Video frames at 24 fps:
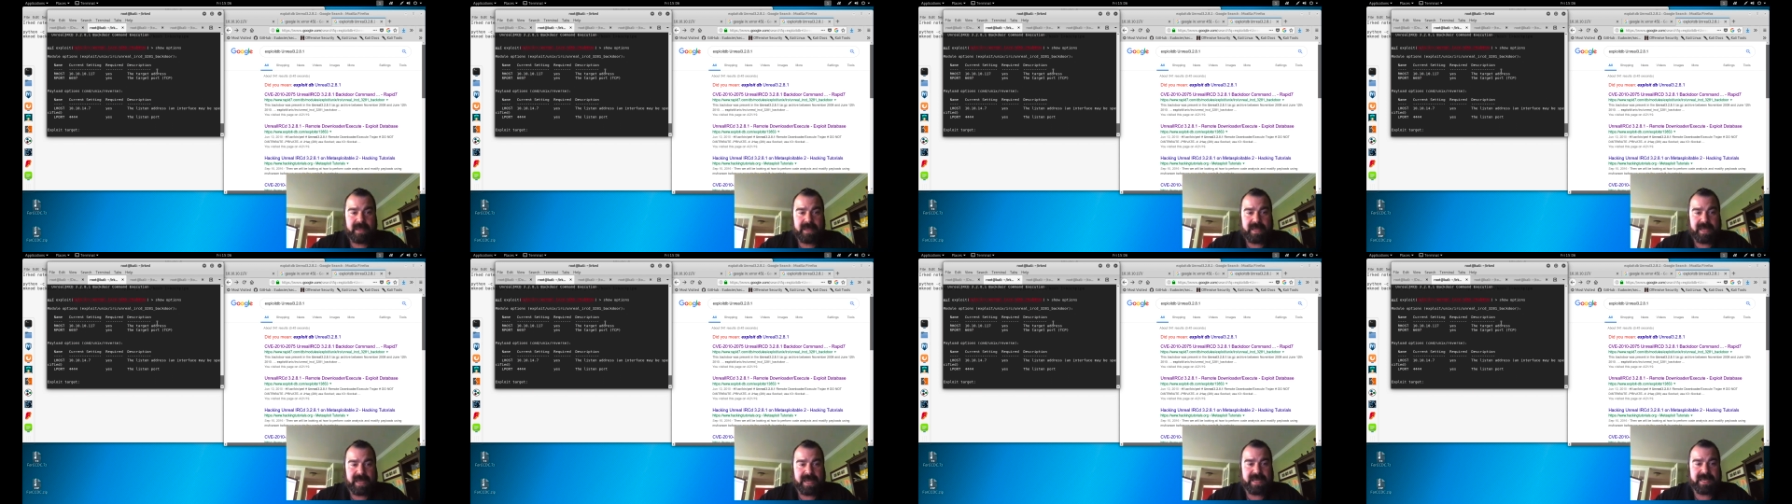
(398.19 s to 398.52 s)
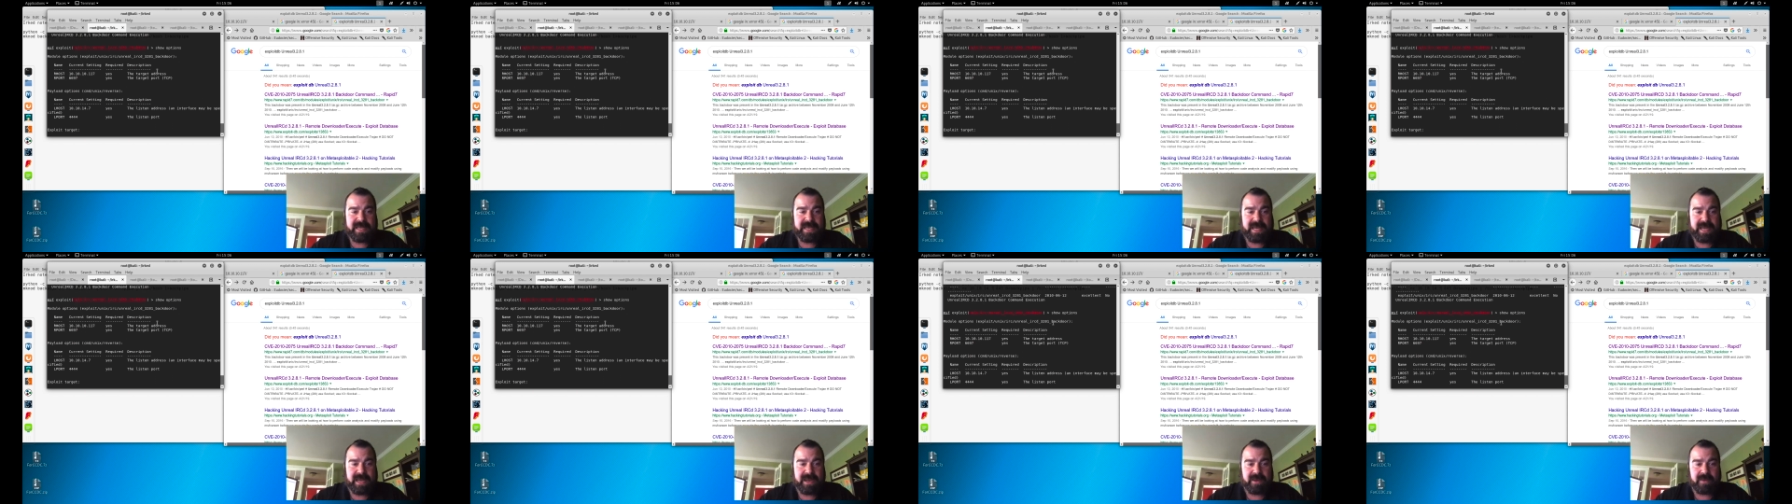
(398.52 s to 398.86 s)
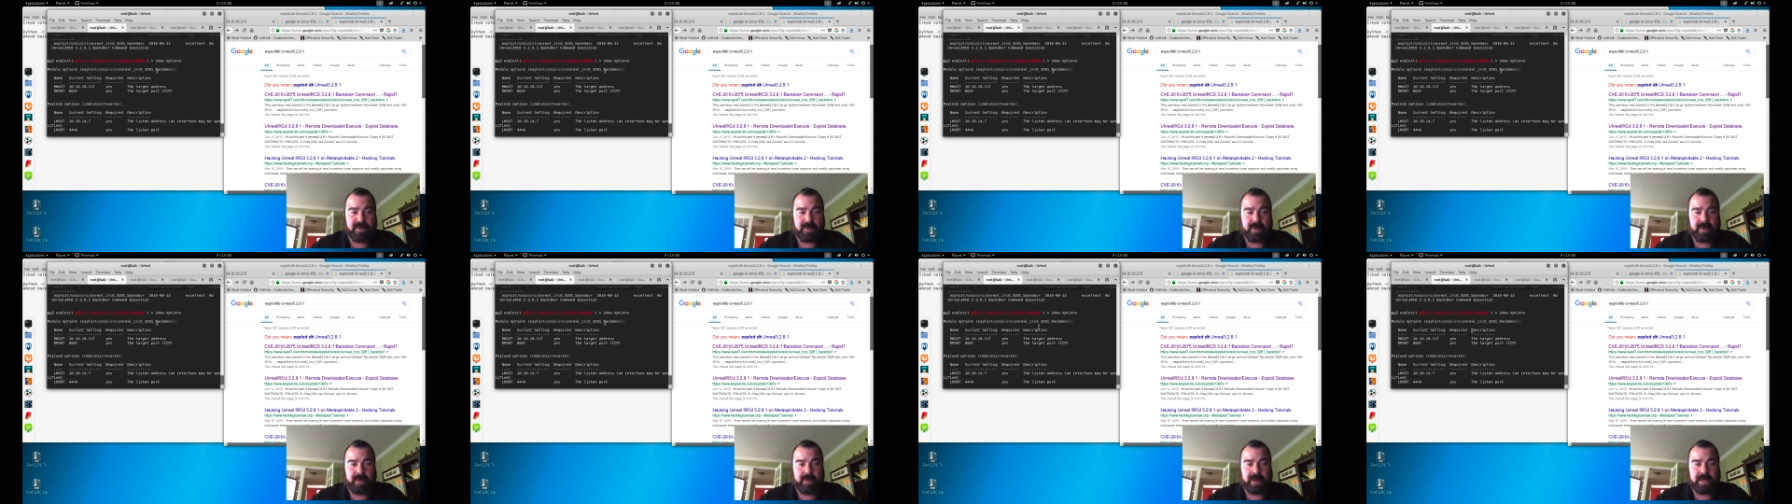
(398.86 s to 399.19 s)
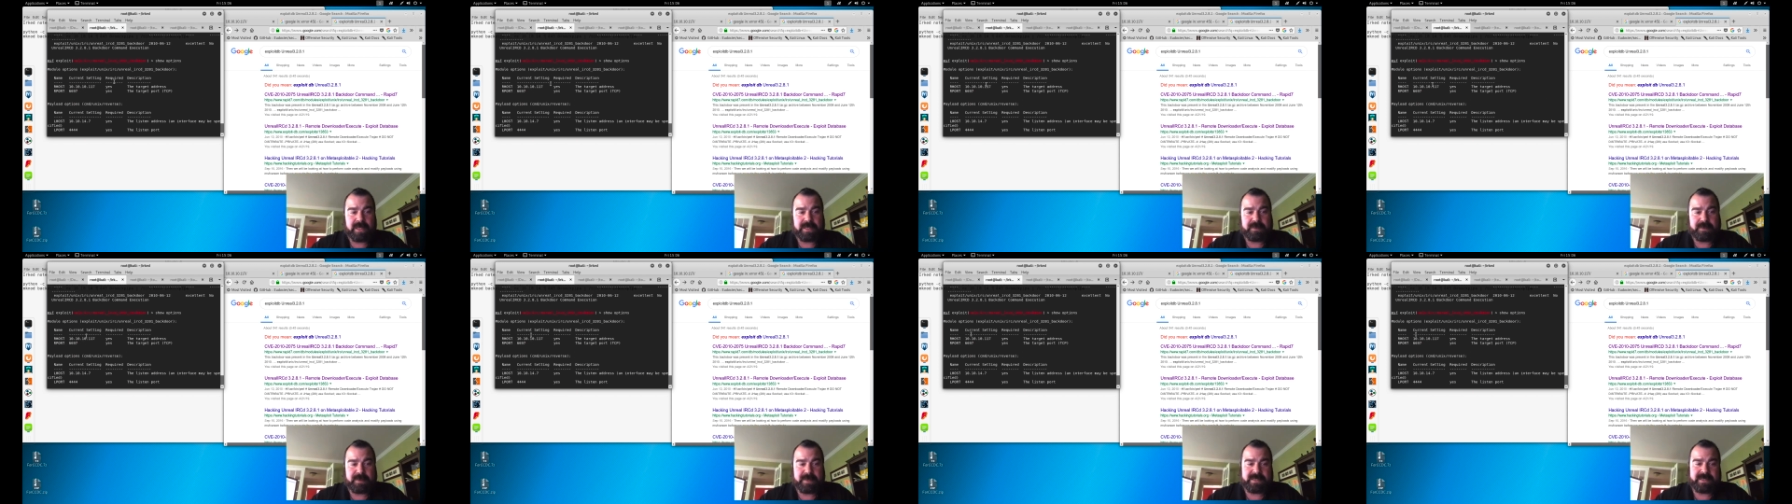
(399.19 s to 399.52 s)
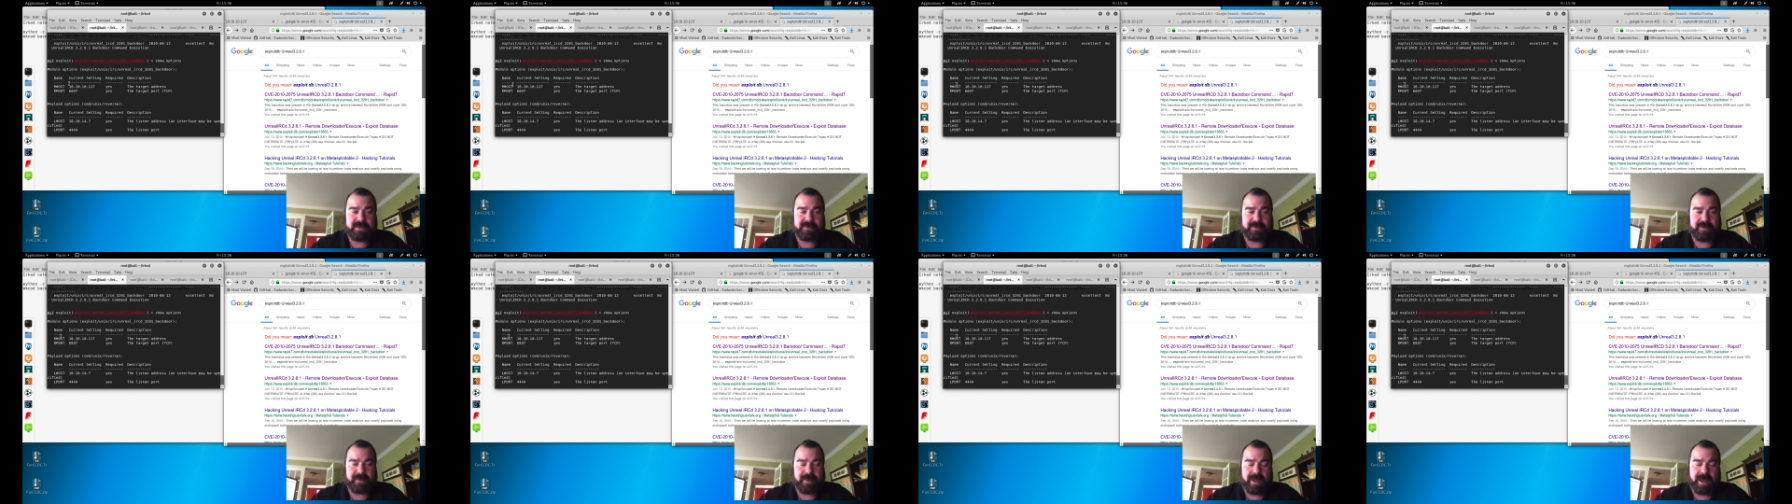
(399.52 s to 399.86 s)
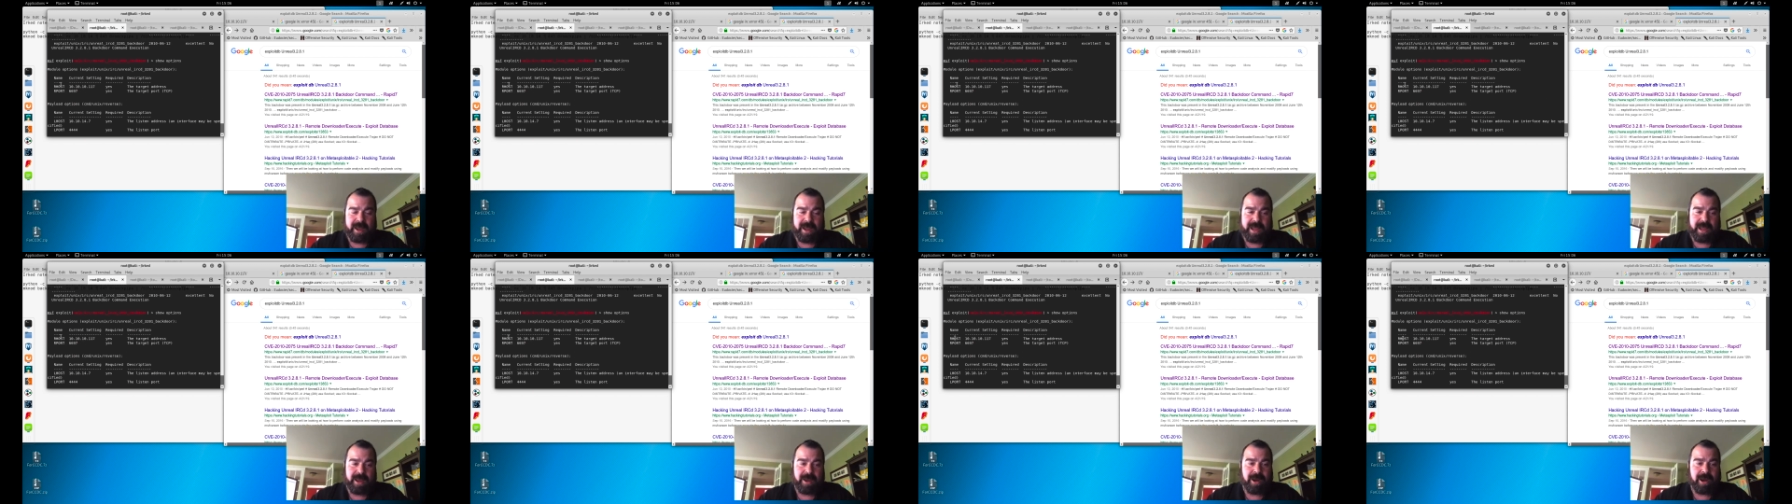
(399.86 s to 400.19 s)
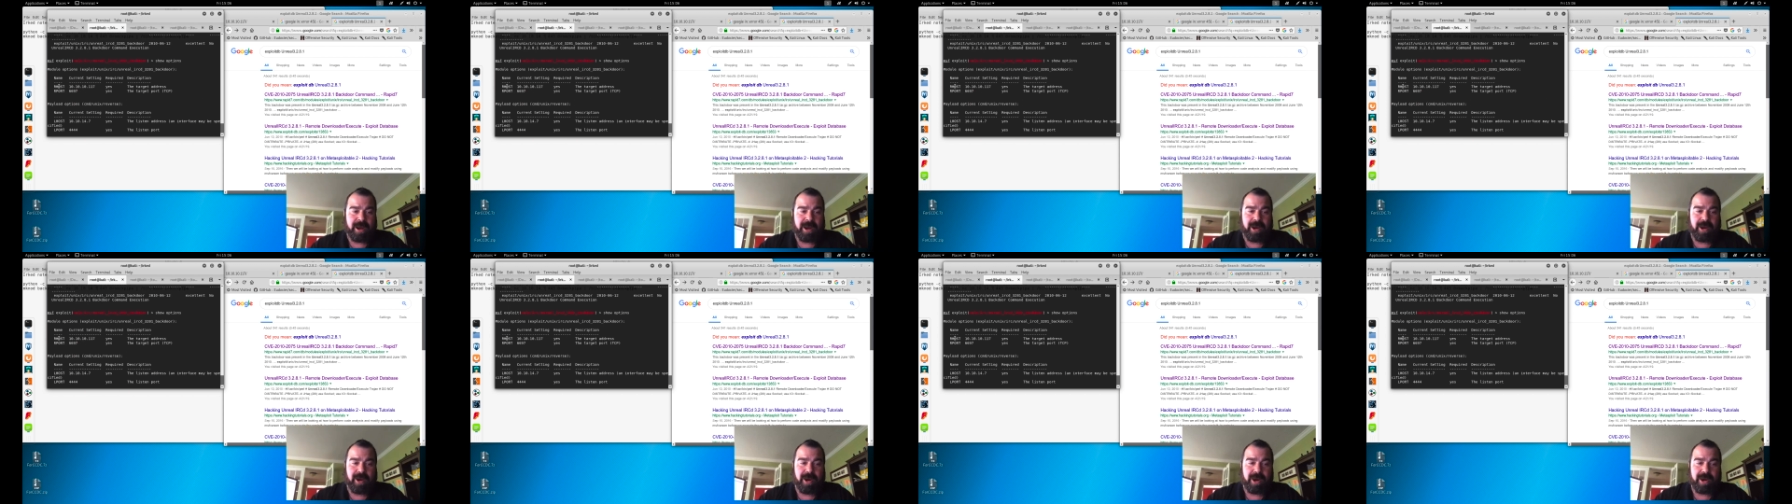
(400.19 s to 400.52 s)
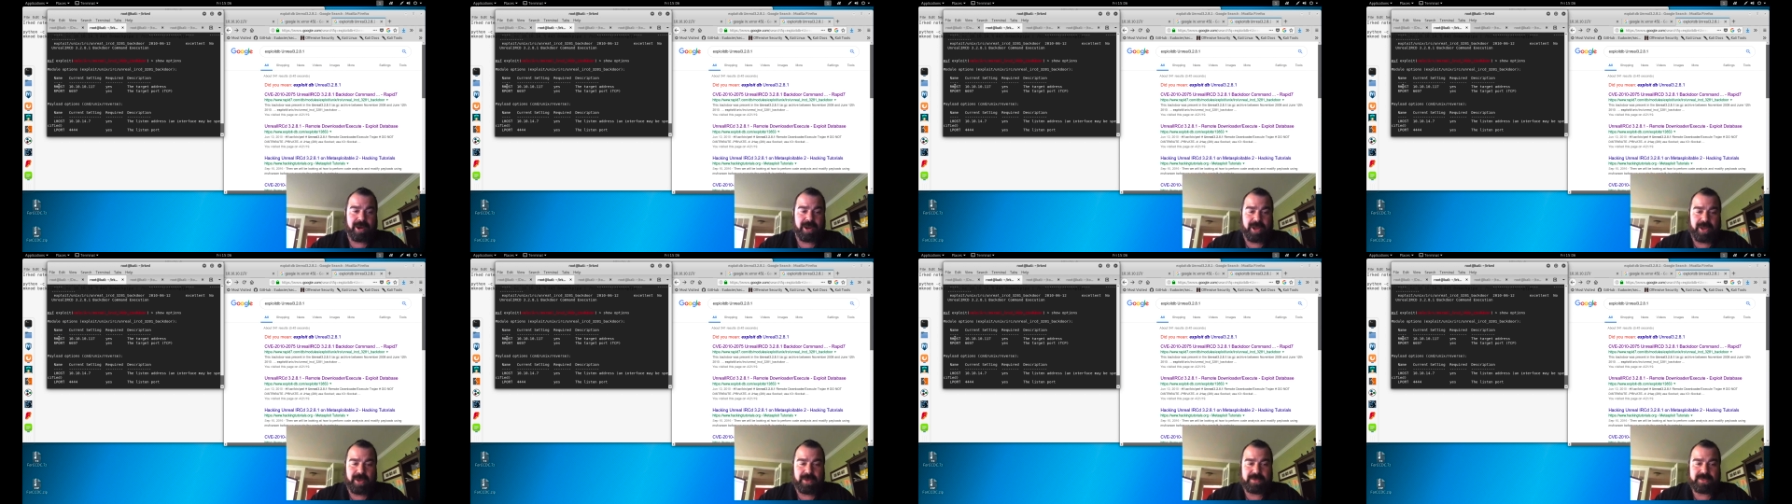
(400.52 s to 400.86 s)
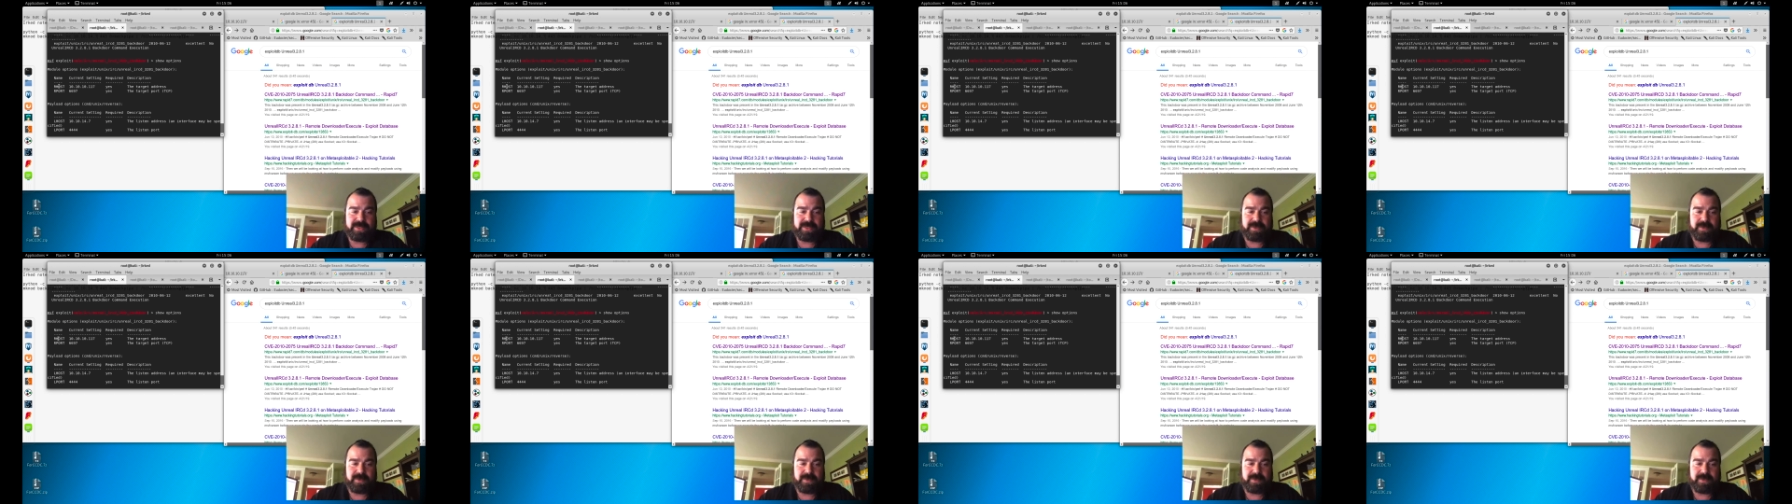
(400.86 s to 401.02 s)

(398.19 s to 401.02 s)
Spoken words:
In here, we want to specify our host.